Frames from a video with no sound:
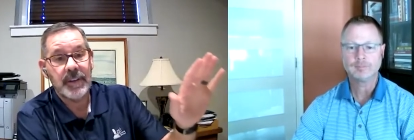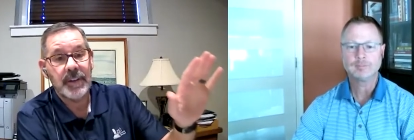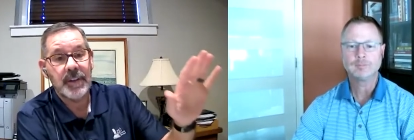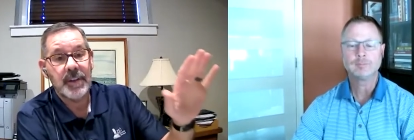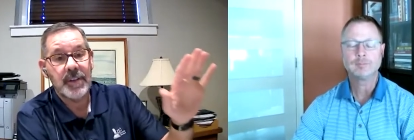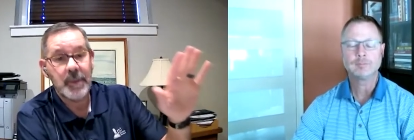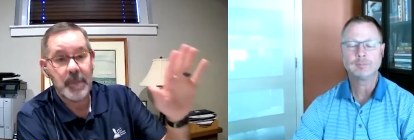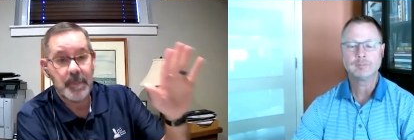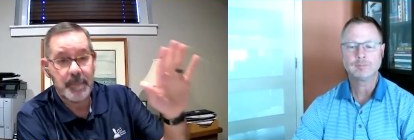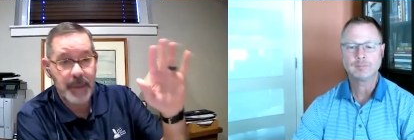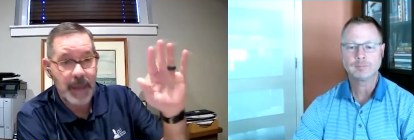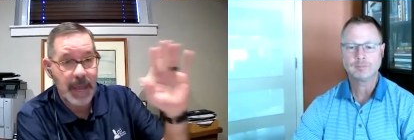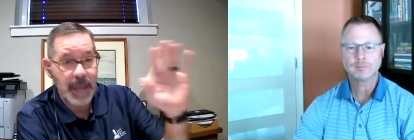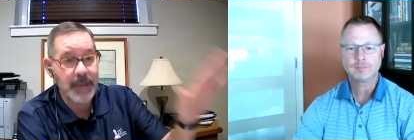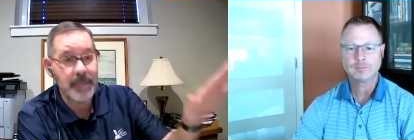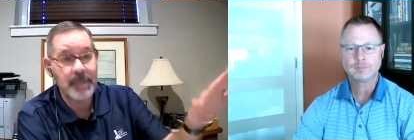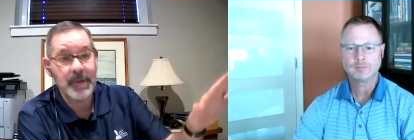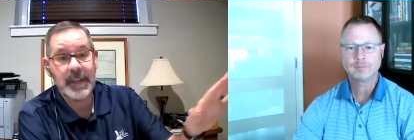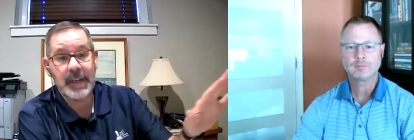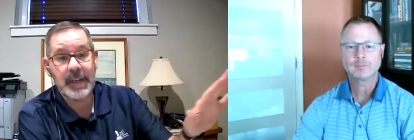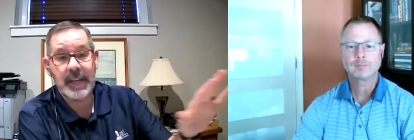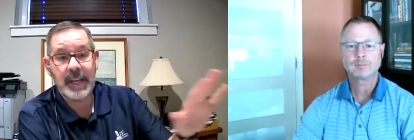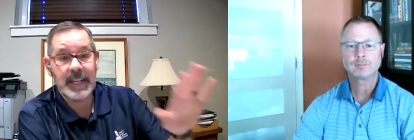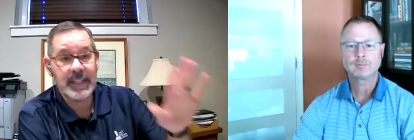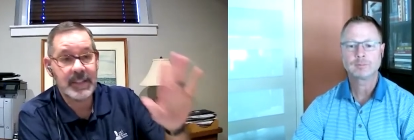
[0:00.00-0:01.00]
Speaker 1: the
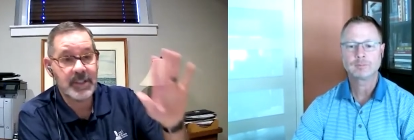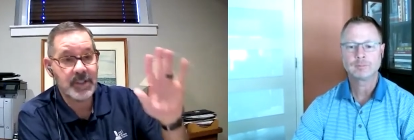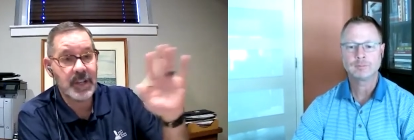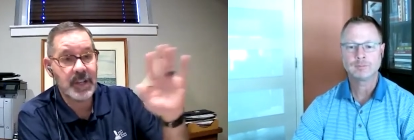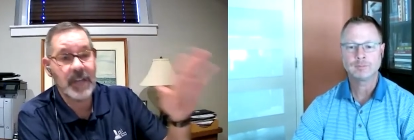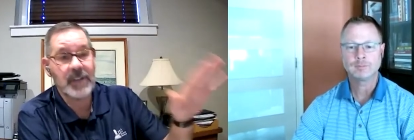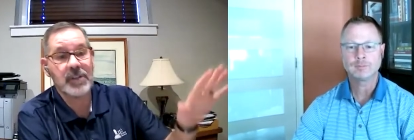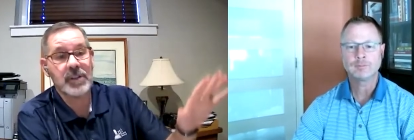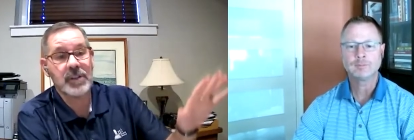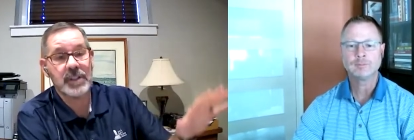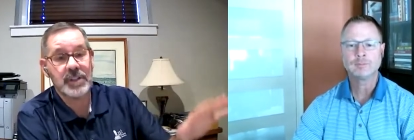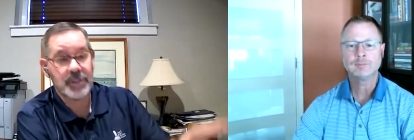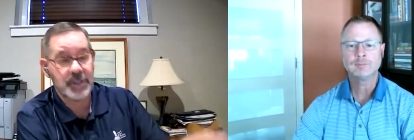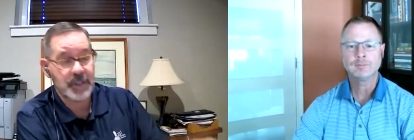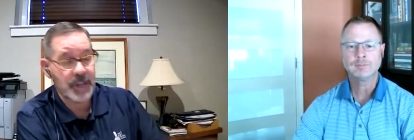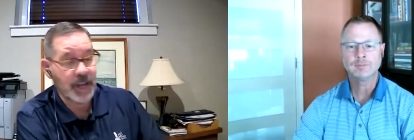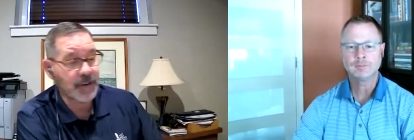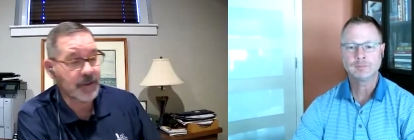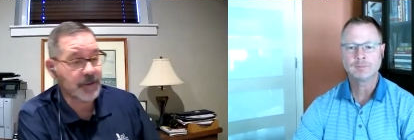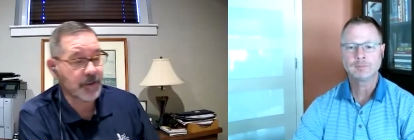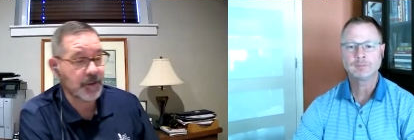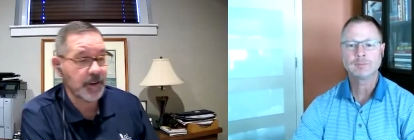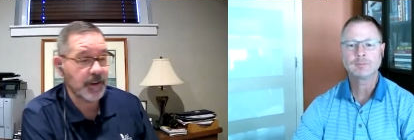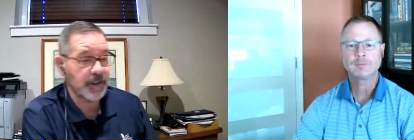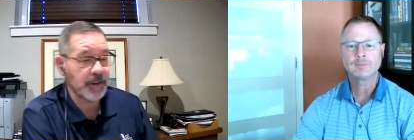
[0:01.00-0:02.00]
payment, et cetera, et mm-hmm.
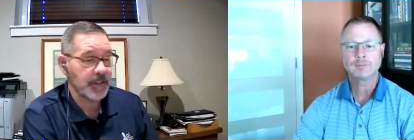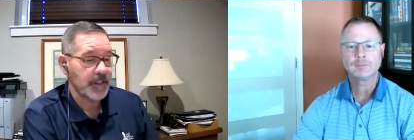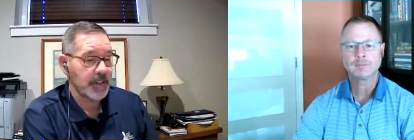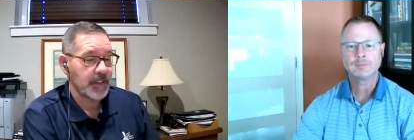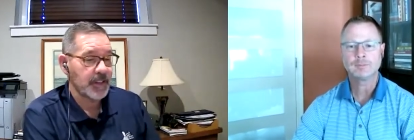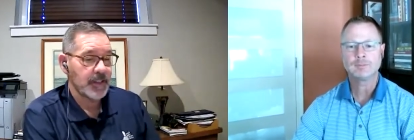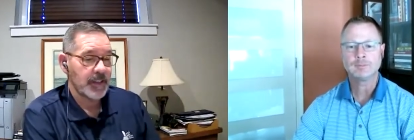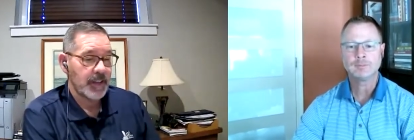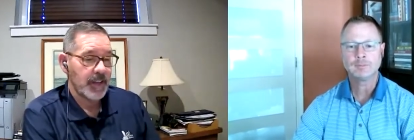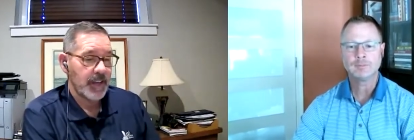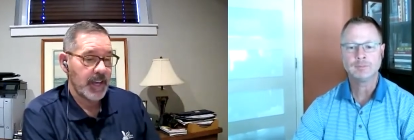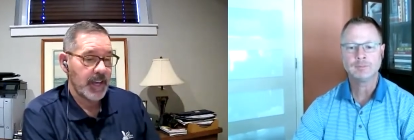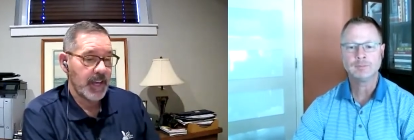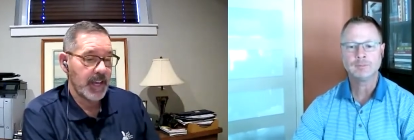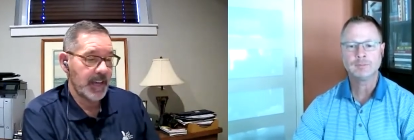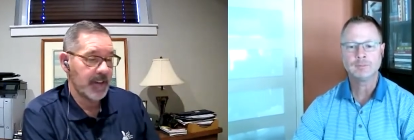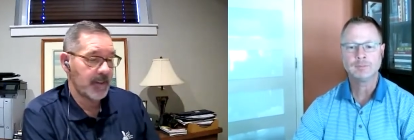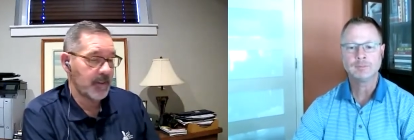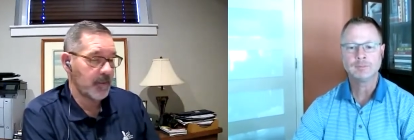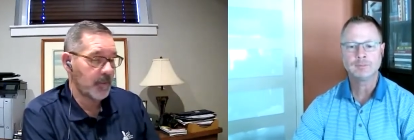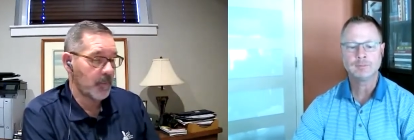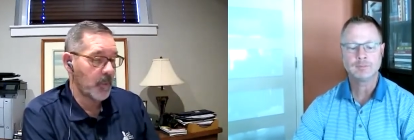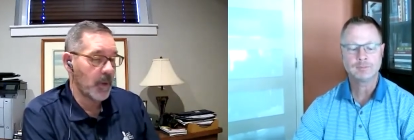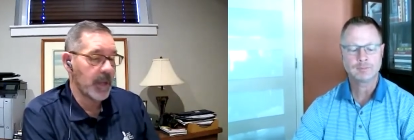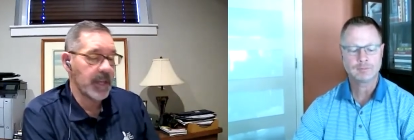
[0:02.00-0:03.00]
cetera.
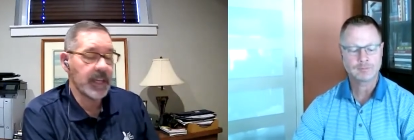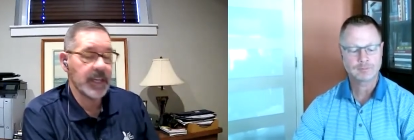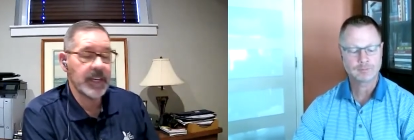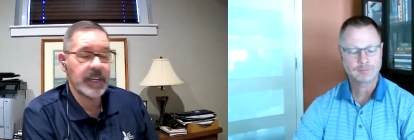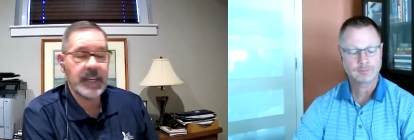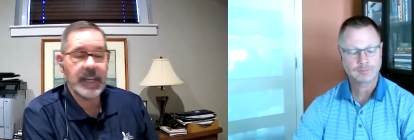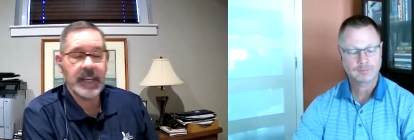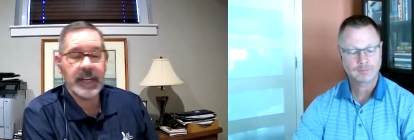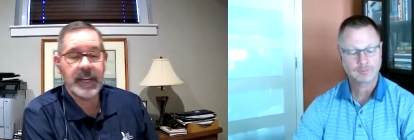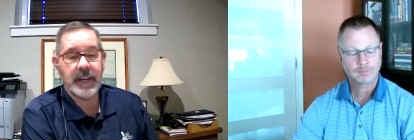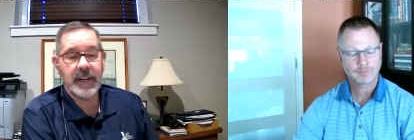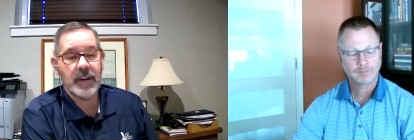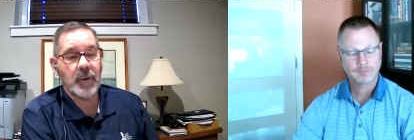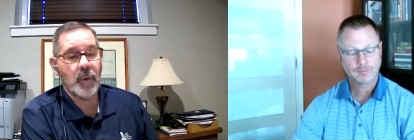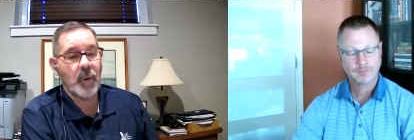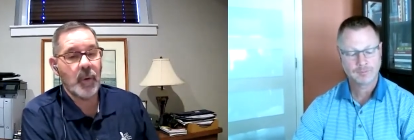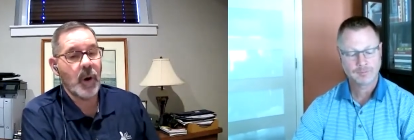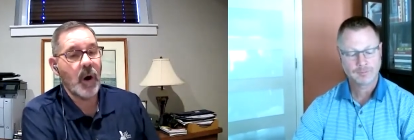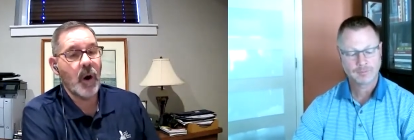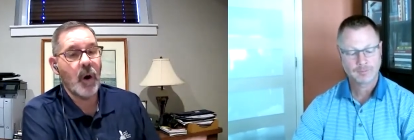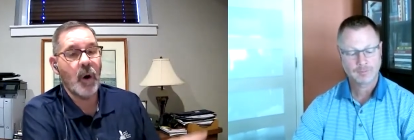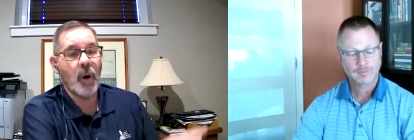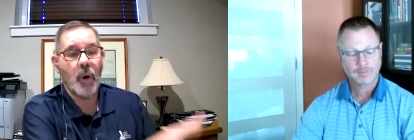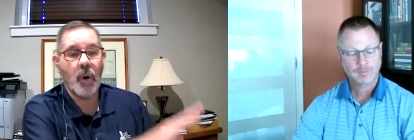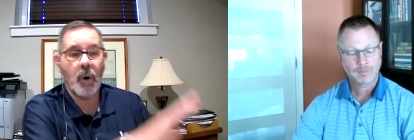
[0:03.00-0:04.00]
And mm-hmm. we could get into
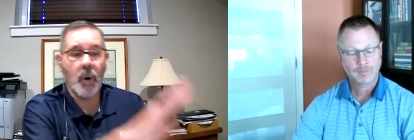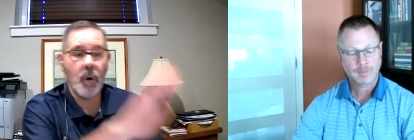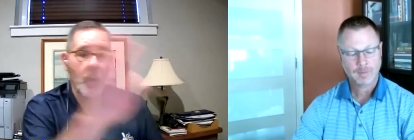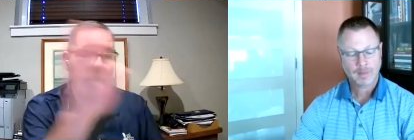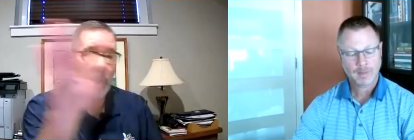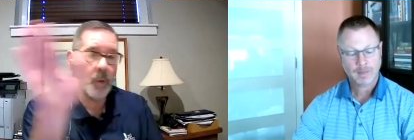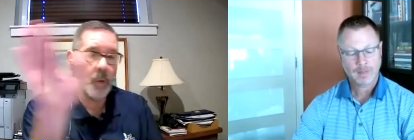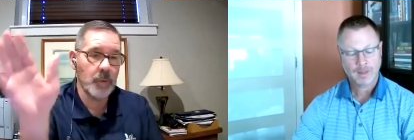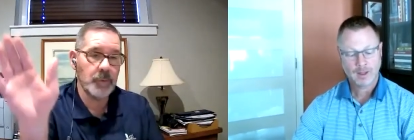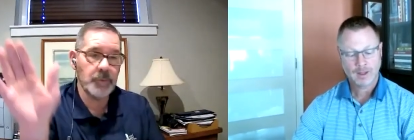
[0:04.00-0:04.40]
a whole